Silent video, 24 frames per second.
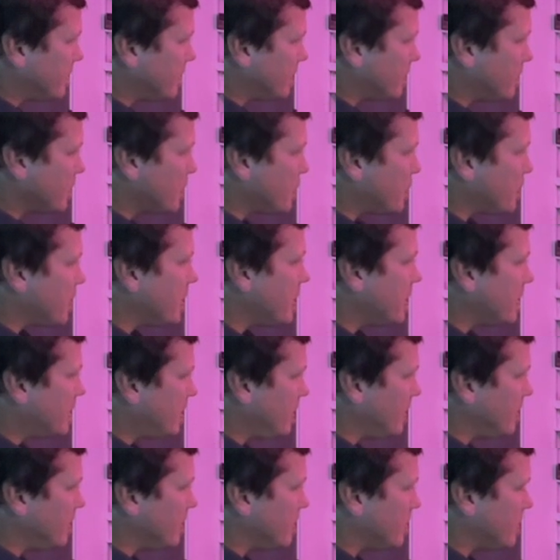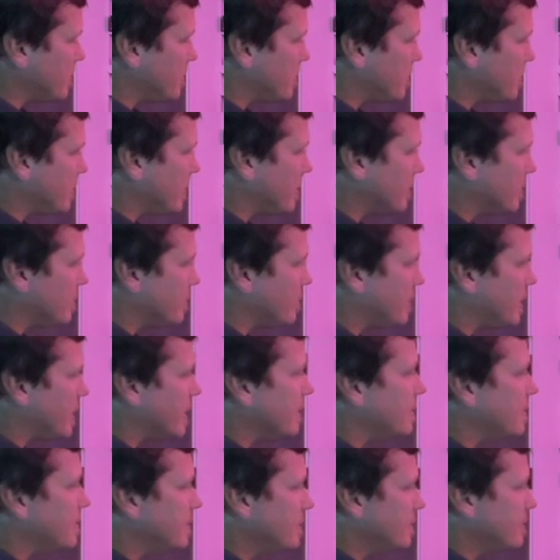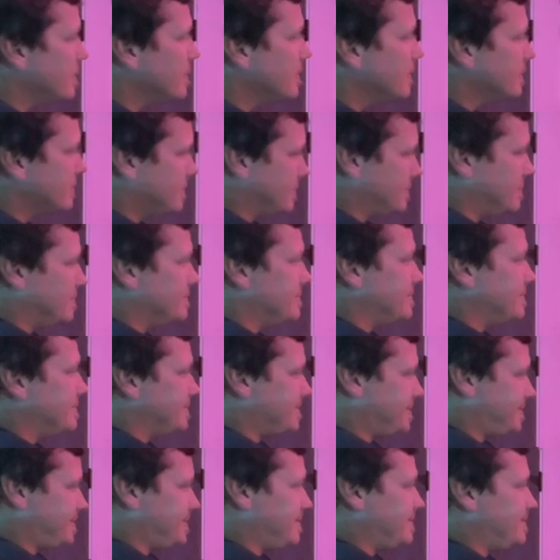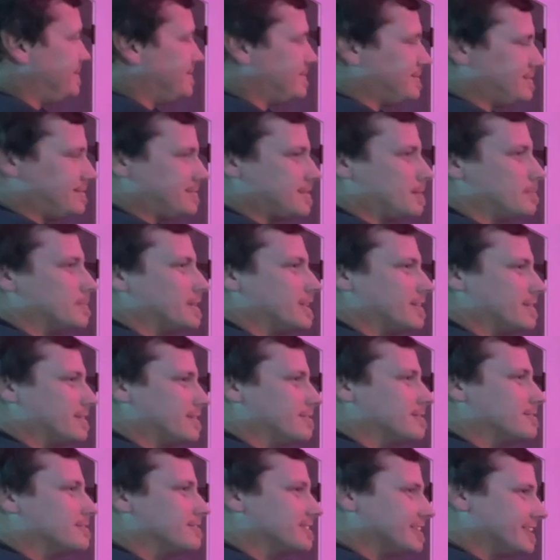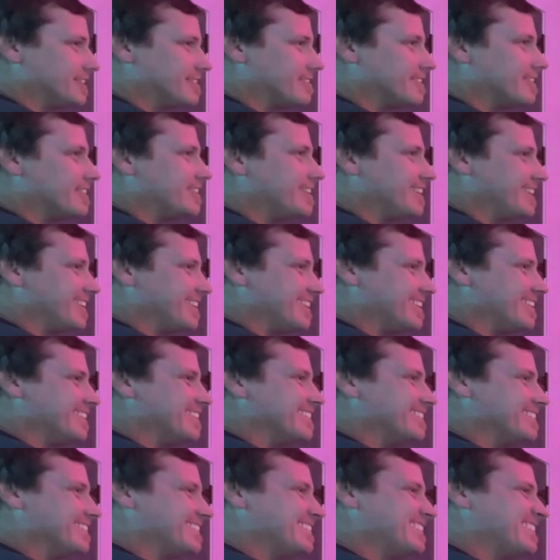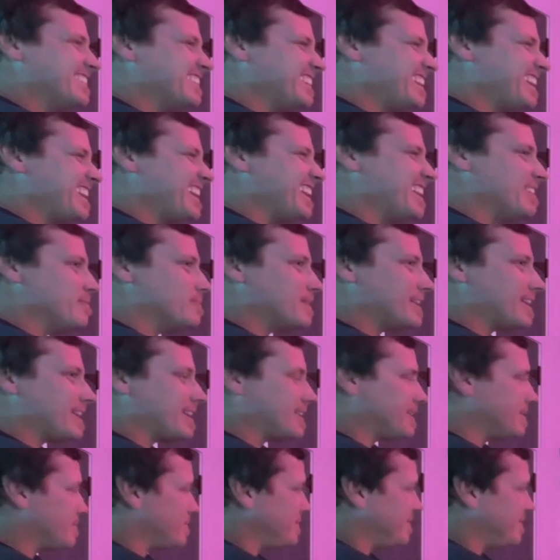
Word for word: number three, kid number three, on, the, three way. on the way. I'm getting my sleep while I can. I'm like Uncle Garrett again. Yeah, man. Yeah, I'm like I got to